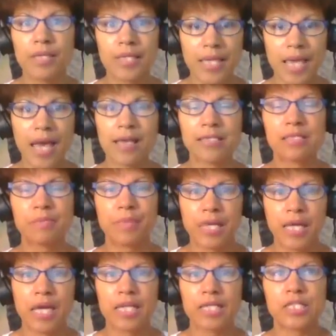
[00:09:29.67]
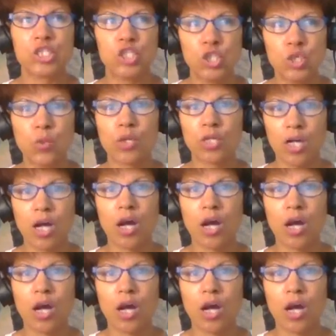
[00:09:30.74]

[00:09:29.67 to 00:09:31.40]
Yes, because you are